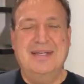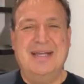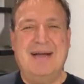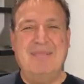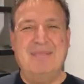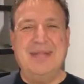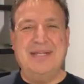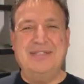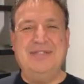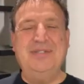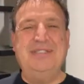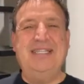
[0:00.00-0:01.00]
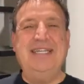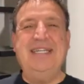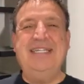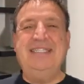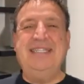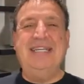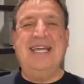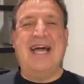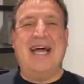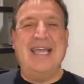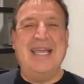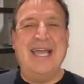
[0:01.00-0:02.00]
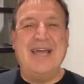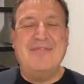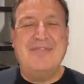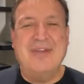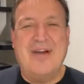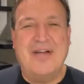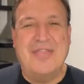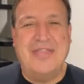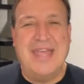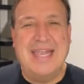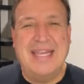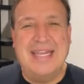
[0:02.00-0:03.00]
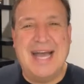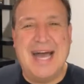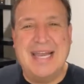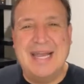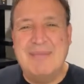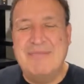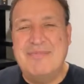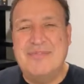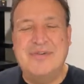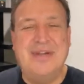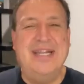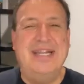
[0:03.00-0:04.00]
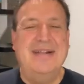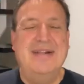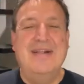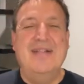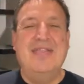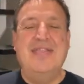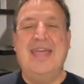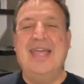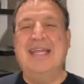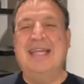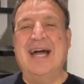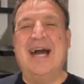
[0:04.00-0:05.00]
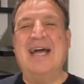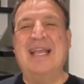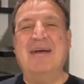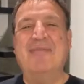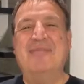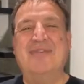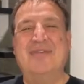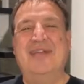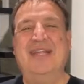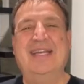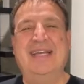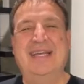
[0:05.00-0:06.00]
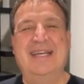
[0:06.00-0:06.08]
God bless you. TGIF, y'all. Thank God I'm free. Thank God I'm free.